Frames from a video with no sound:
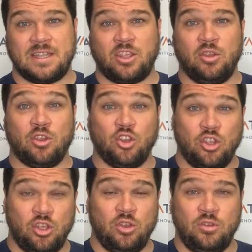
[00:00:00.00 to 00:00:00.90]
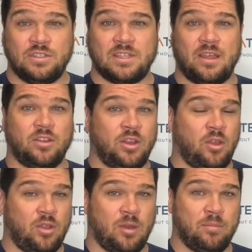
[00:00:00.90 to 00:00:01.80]
that you can use that you
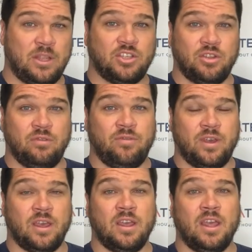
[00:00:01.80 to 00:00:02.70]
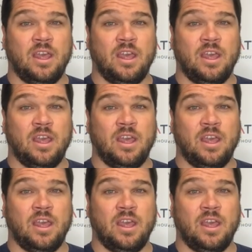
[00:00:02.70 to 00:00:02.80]
know companies should have uh,